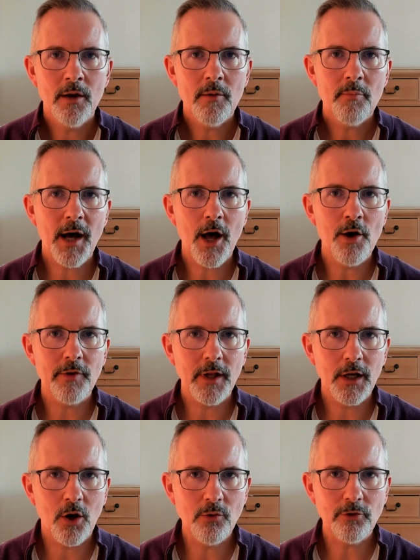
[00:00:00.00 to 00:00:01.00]
But over the
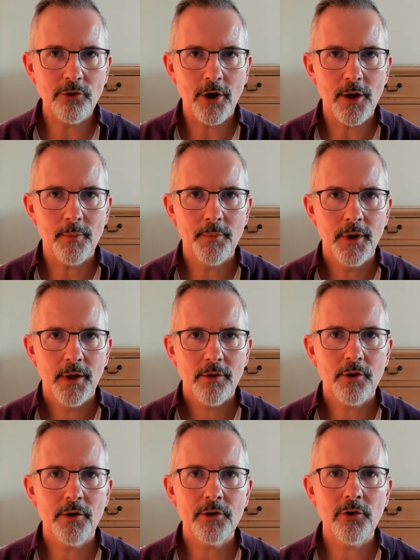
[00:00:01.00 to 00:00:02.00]
long term,
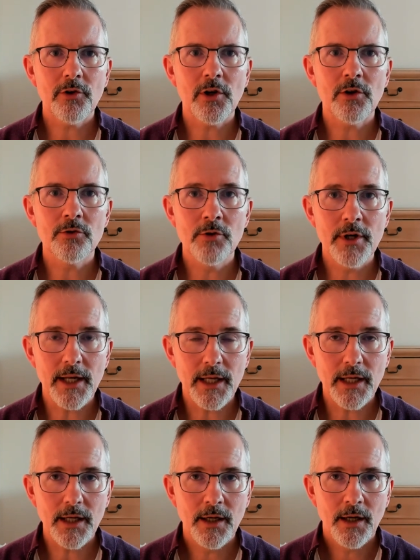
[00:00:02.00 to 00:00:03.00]
there is a
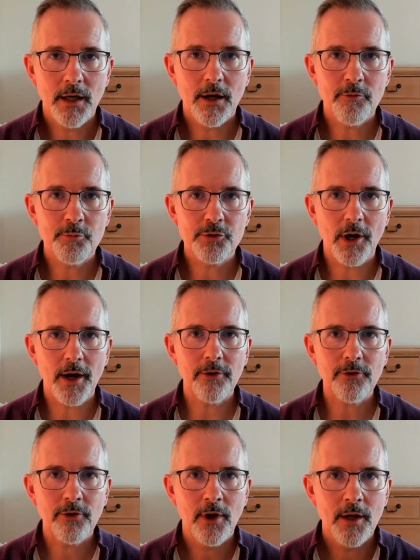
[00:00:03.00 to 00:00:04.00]
degree of
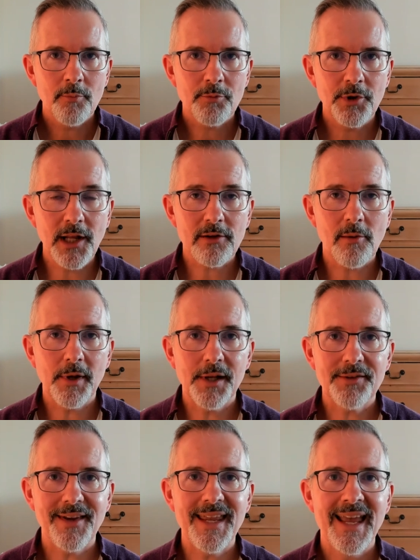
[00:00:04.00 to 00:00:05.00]
price
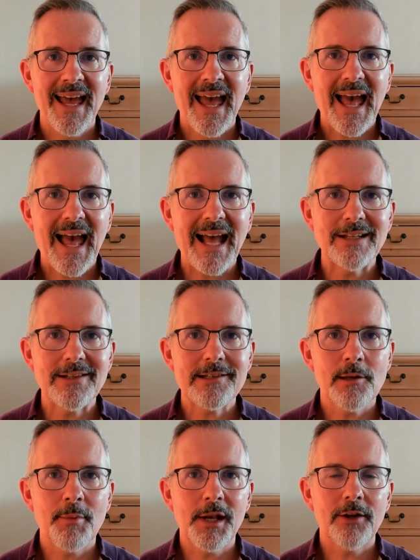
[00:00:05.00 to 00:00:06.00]
predictability and
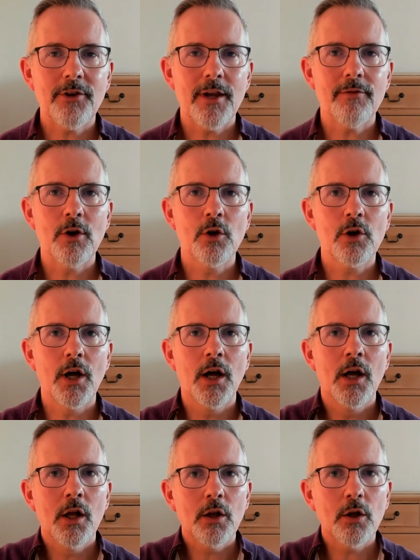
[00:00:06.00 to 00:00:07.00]
stability. If you look at
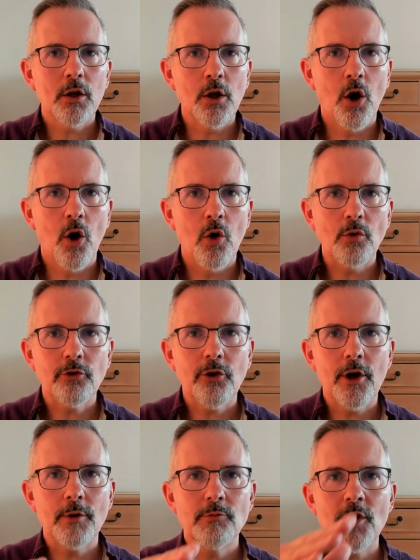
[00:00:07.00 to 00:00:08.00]

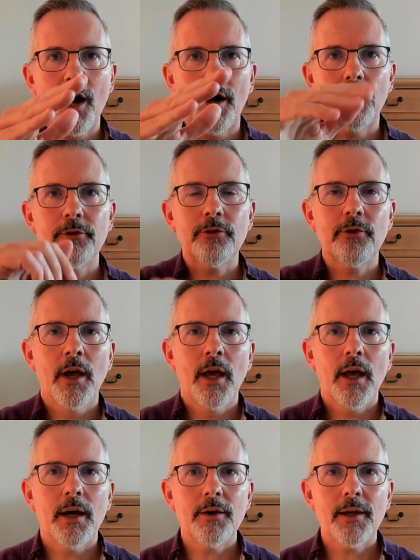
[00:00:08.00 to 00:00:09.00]
long-term charts,
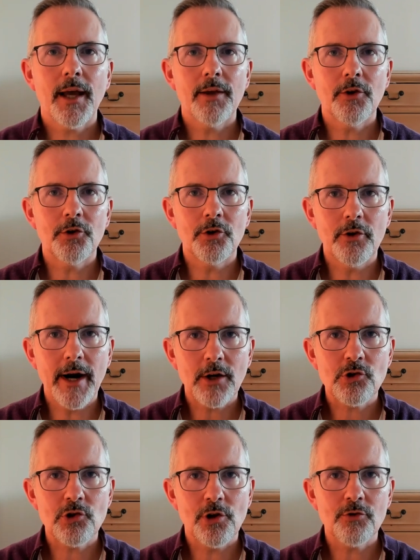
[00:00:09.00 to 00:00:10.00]
okay, the
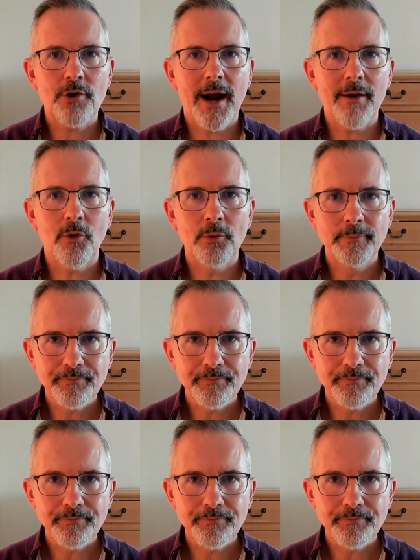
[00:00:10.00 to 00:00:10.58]
direction of travel